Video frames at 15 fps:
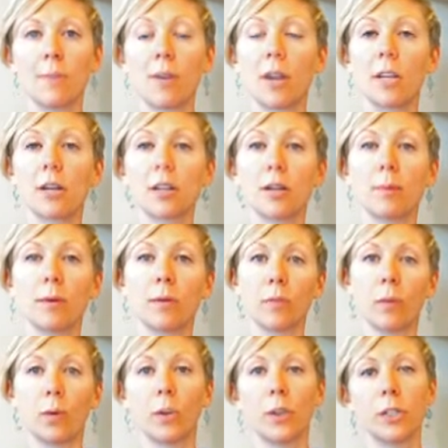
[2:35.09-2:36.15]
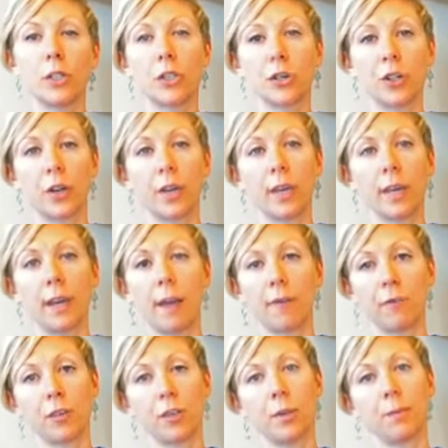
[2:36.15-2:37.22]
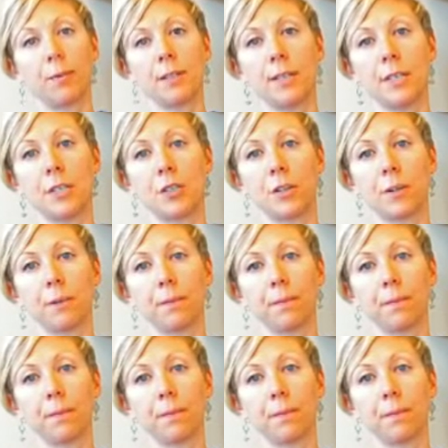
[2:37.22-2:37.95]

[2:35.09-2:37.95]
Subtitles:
monitored before, during, and after your procedure.